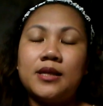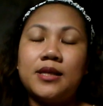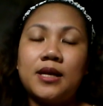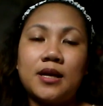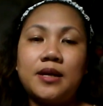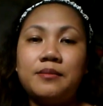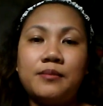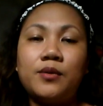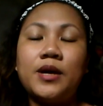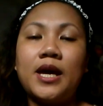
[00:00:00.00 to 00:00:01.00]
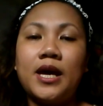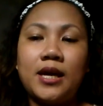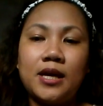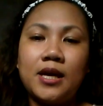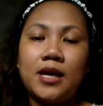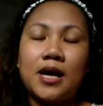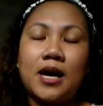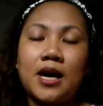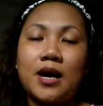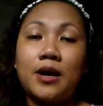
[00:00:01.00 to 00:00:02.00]
that I'm okay,
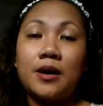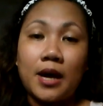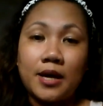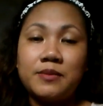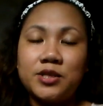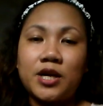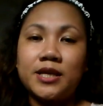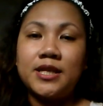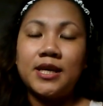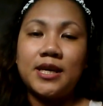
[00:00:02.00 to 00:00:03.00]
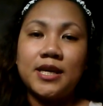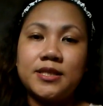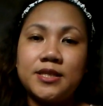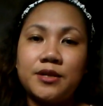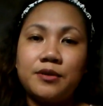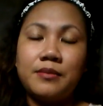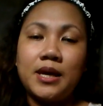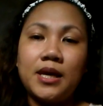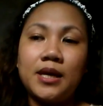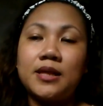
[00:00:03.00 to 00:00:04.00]
uh, I, I am starting again to
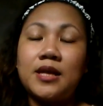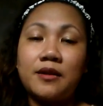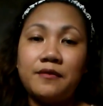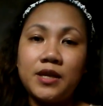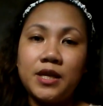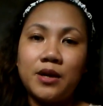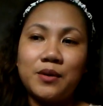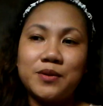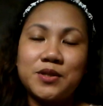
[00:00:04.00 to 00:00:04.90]
make a lot of videos.